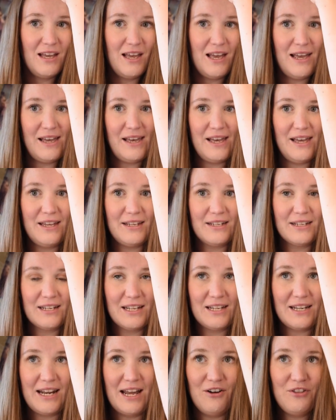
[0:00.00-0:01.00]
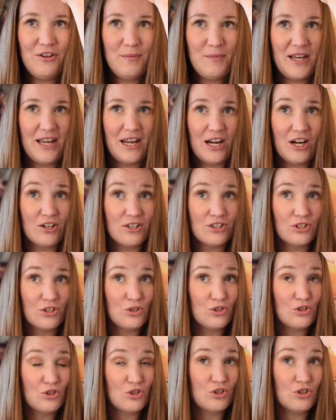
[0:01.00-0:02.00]
And now that my hair is
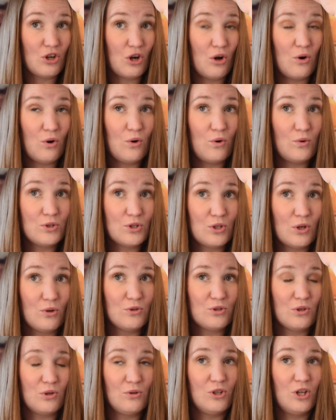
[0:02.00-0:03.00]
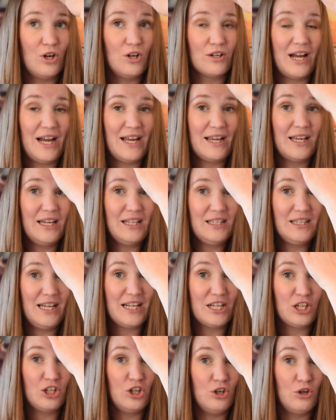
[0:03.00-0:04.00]
so long, I get
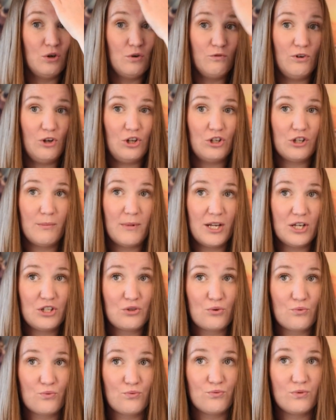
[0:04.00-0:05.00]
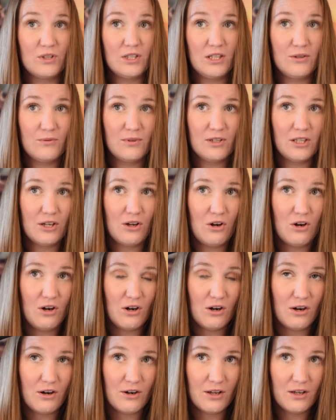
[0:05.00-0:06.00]
like no volume. It is really, really
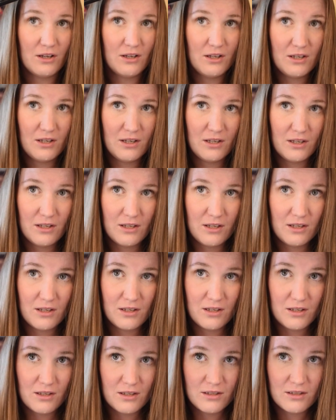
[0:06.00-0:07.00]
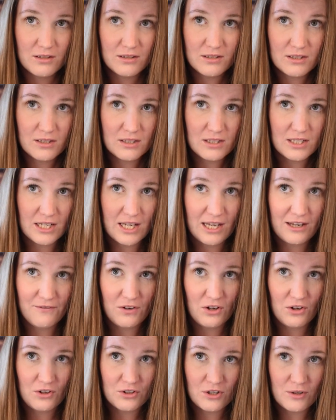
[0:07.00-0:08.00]
hard to get
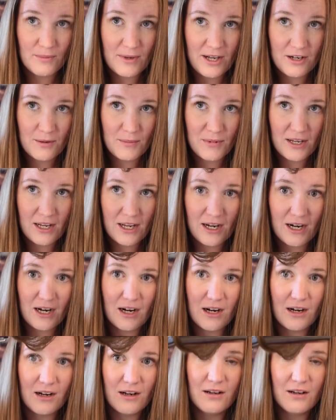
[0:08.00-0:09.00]
volume out of my hair.